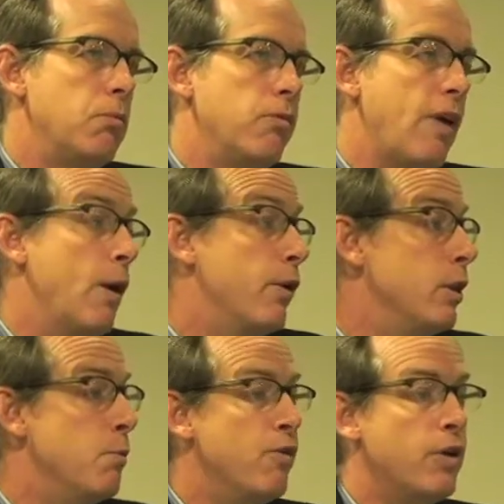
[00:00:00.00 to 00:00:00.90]
found in
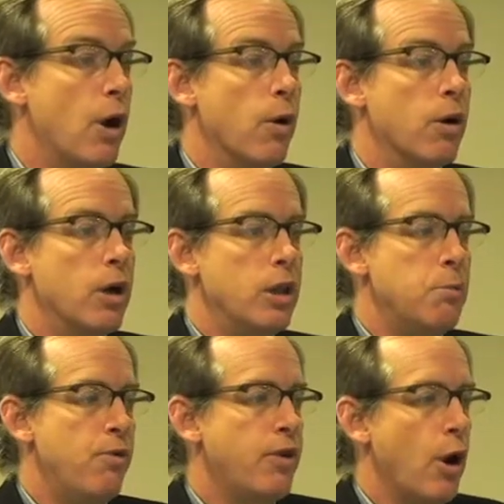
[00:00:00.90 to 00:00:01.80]
the moviegoer. The
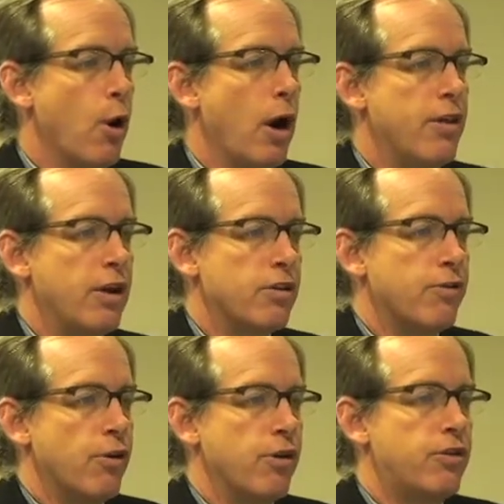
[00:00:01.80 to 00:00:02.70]
Moviegoer, I think, is the
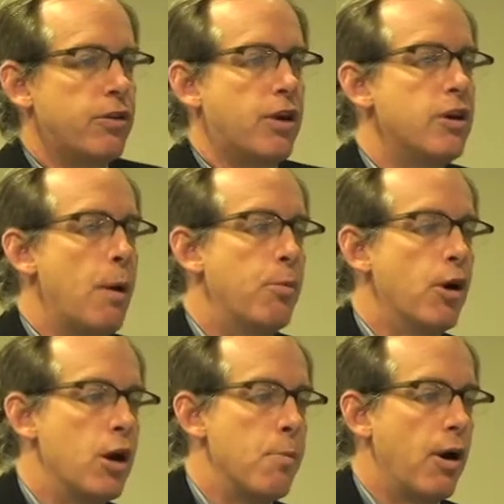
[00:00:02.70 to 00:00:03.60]
first
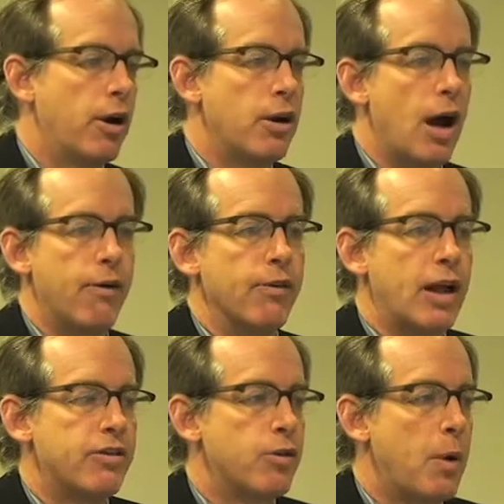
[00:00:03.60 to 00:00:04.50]
contemporary American novel.
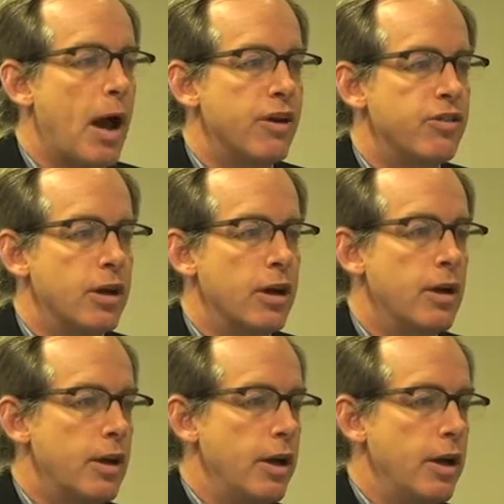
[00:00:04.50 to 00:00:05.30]
That's the way I see it.